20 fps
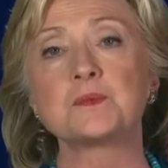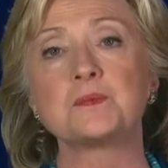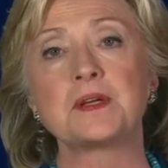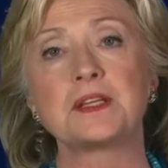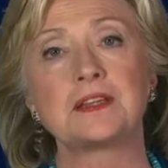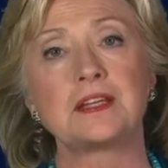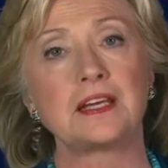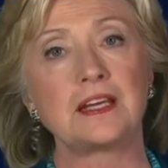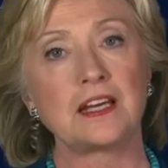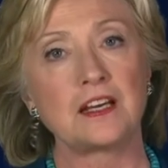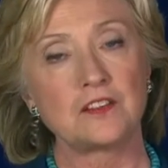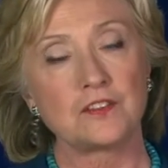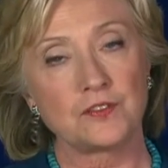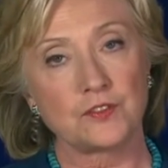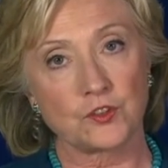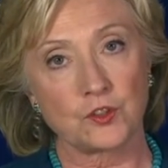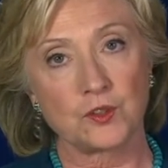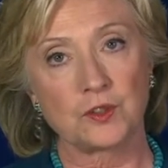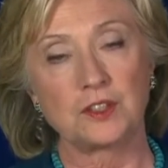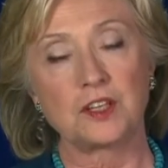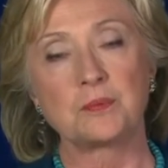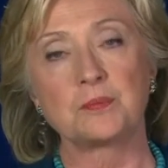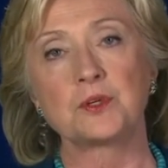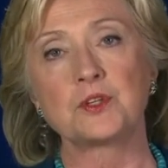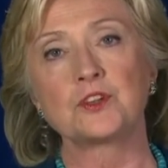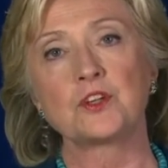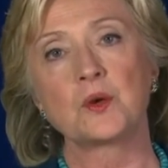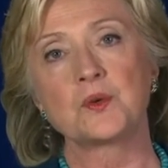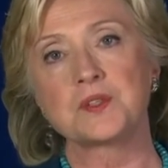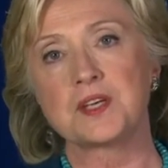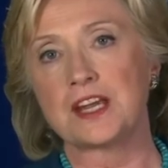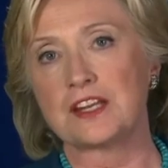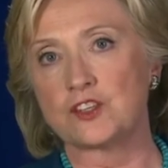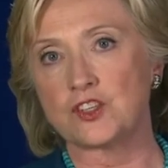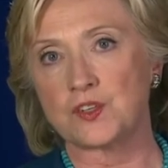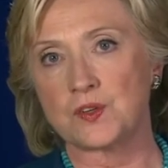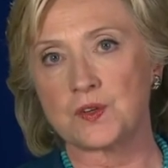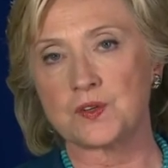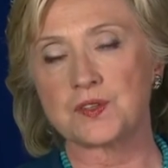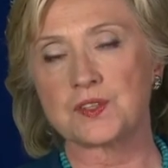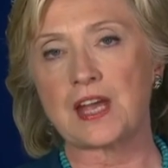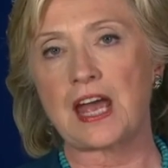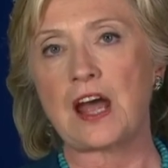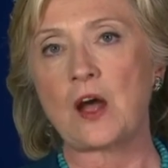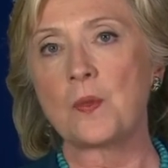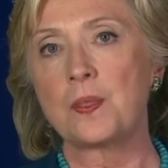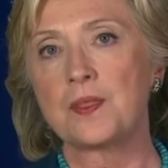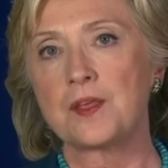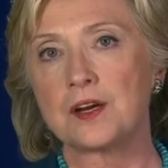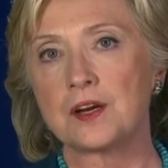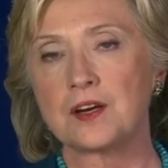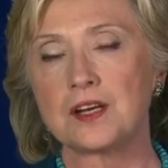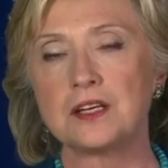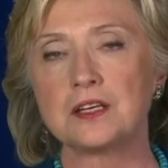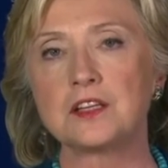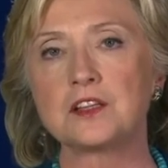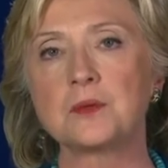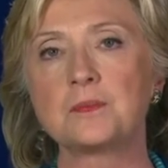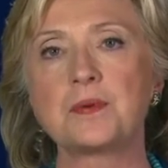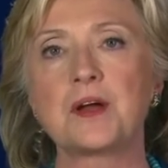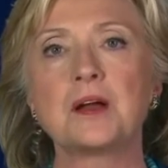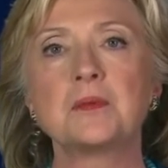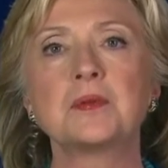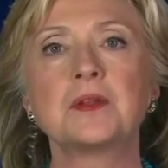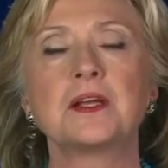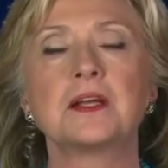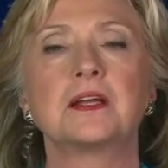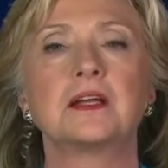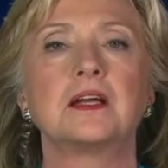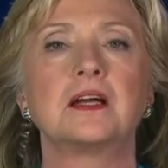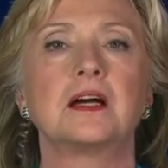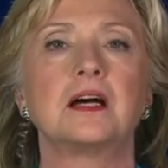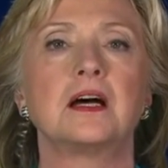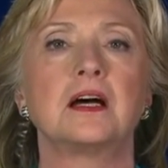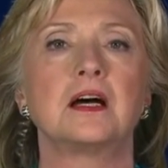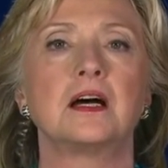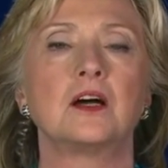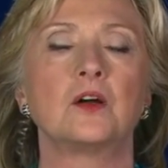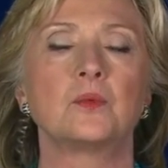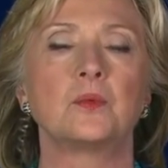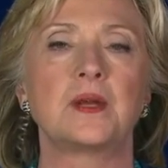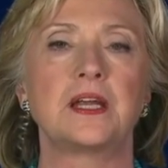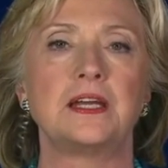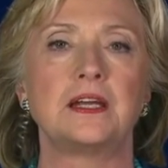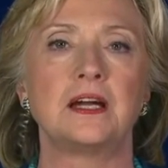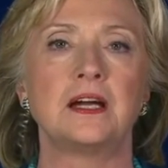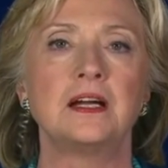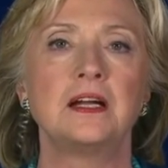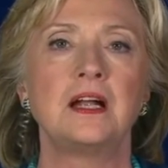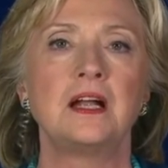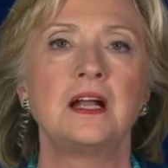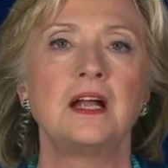but they have certainly put those answers out there into the public uh, arena.